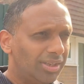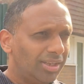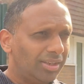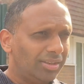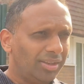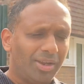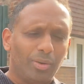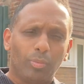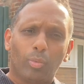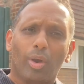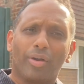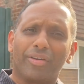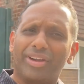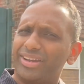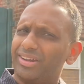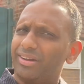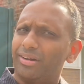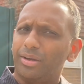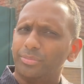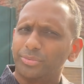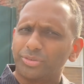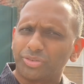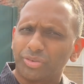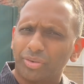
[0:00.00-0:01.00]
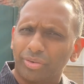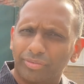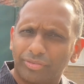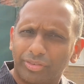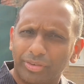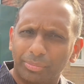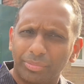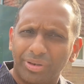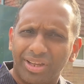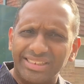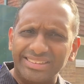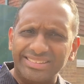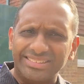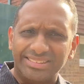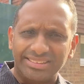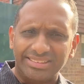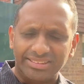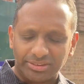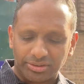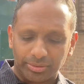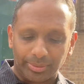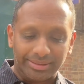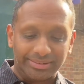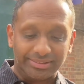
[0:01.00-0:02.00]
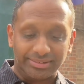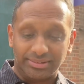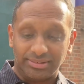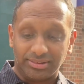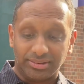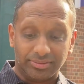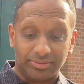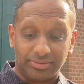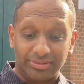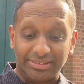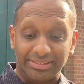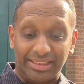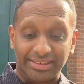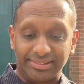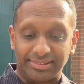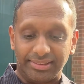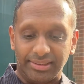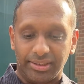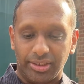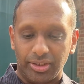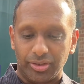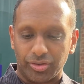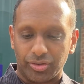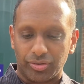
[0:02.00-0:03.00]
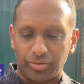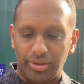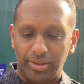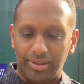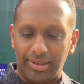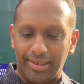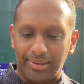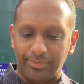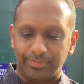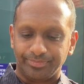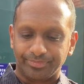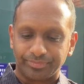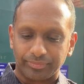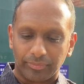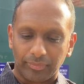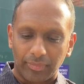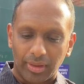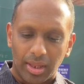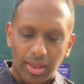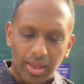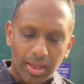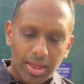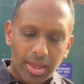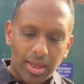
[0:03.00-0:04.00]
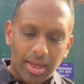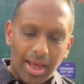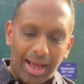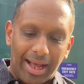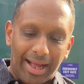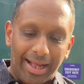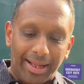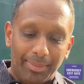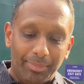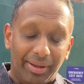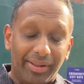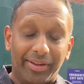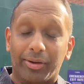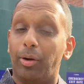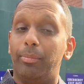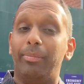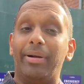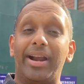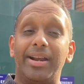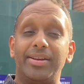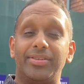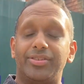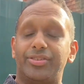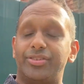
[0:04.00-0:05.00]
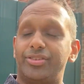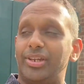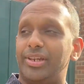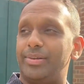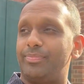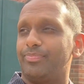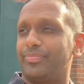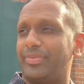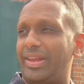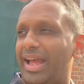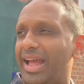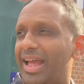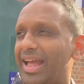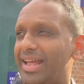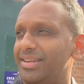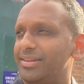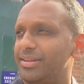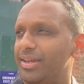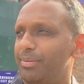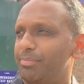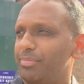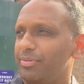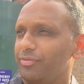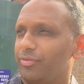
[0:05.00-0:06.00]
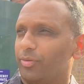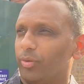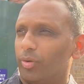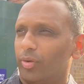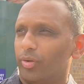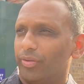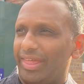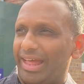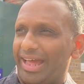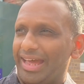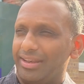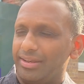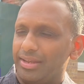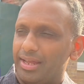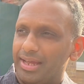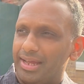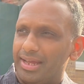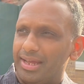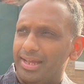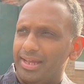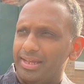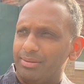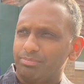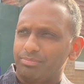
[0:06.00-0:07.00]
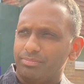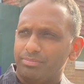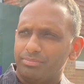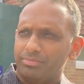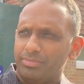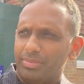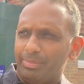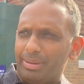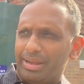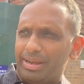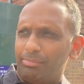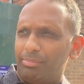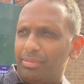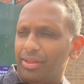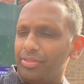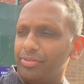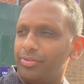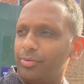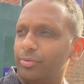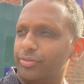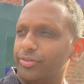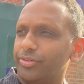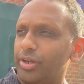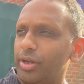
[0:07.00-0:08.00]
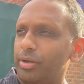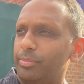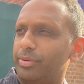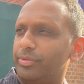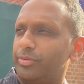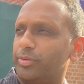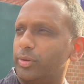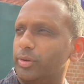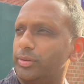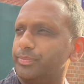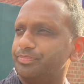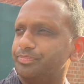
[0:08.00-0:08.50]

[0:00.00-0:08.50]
Warwick Armstrong from 1920, so fantastic history there. I got married this year, and before that, about a month or so before,